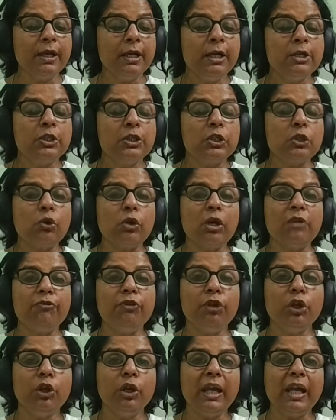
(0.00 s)
so if
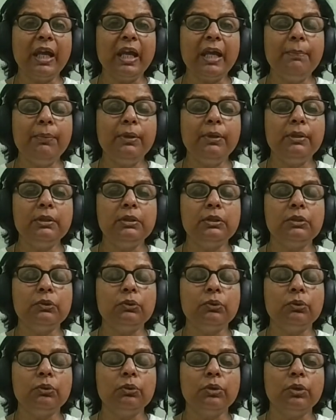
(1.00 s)
you're not able
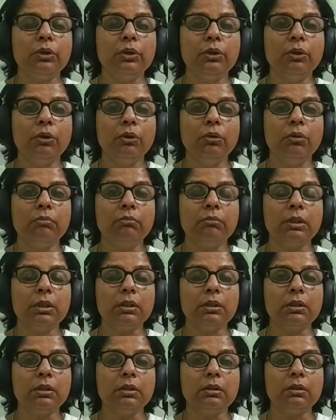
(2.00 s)
to you know
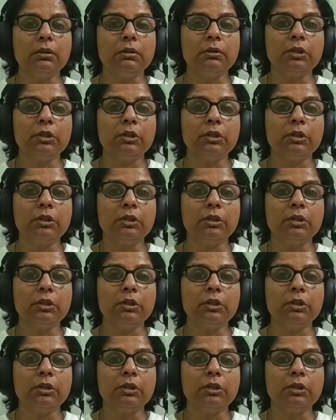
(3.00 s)
uh,